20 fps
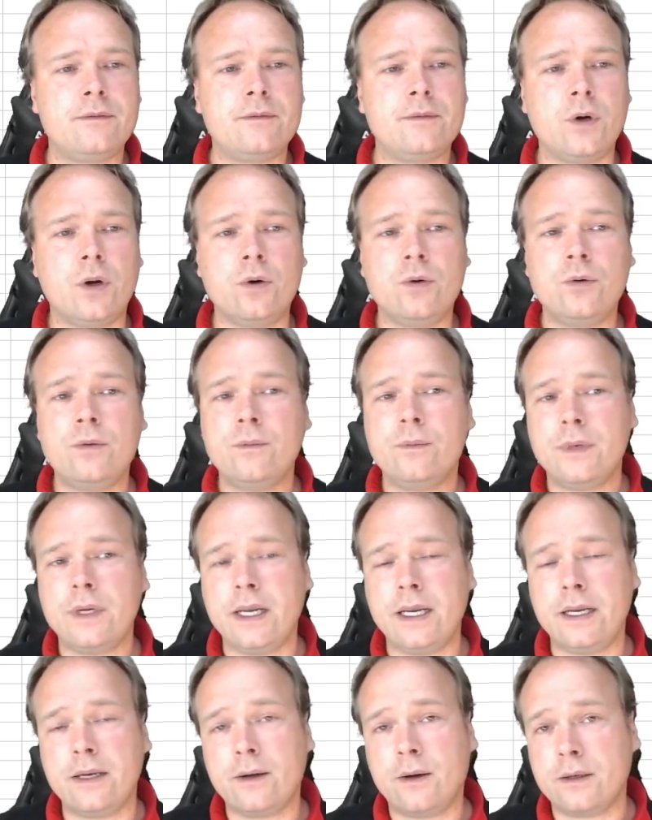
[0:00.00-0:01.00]
row
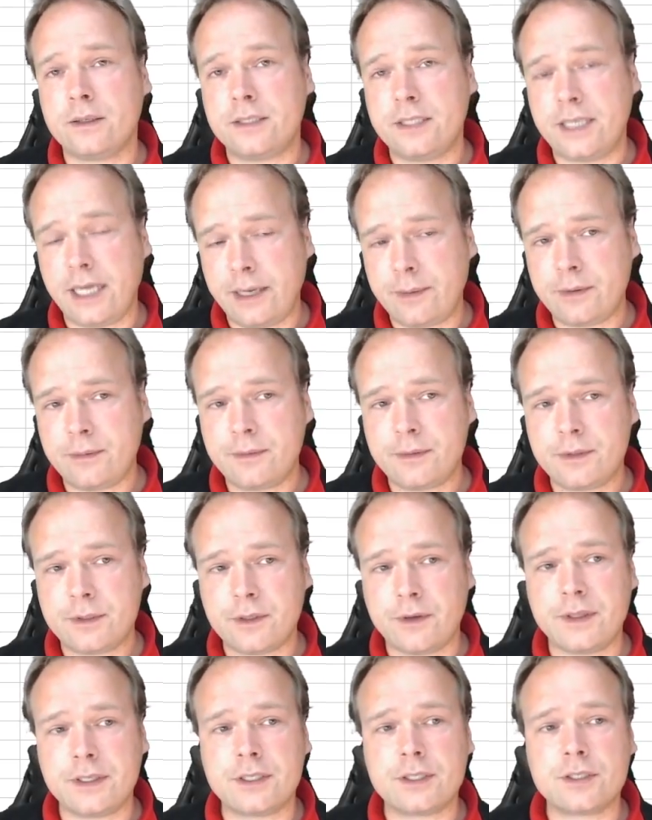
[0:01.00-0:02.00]
in our table.
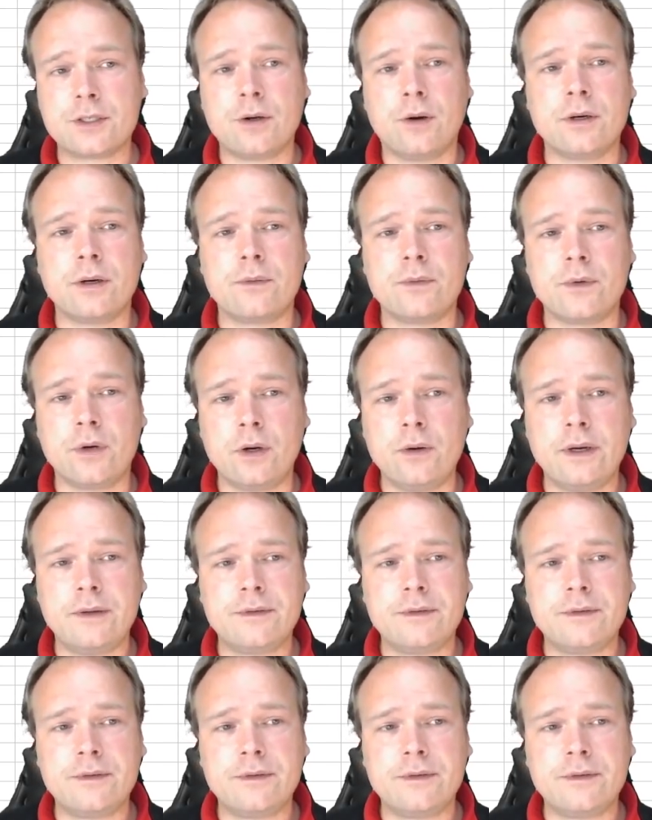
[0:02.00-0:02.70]
So this is called a row.